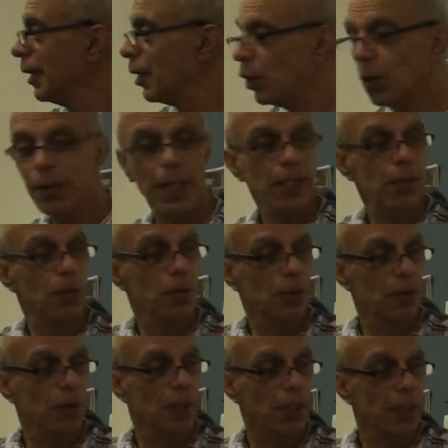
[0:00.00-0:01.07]
It's okay
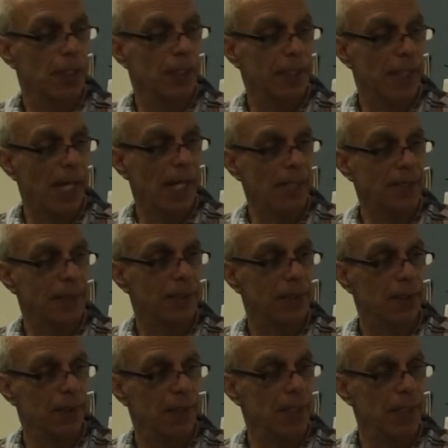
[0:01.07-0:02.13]
to guess
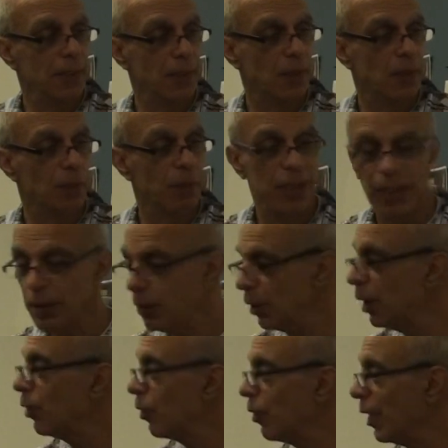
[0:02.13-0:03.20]
things, but then you
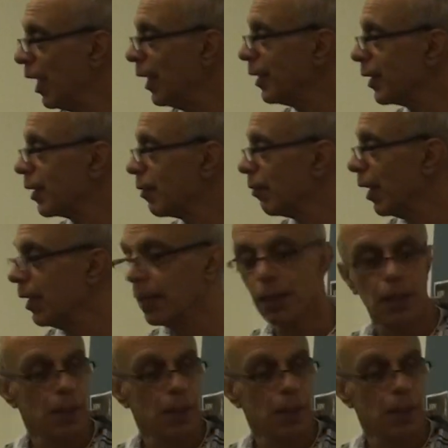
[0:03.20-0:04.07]
need to test, right?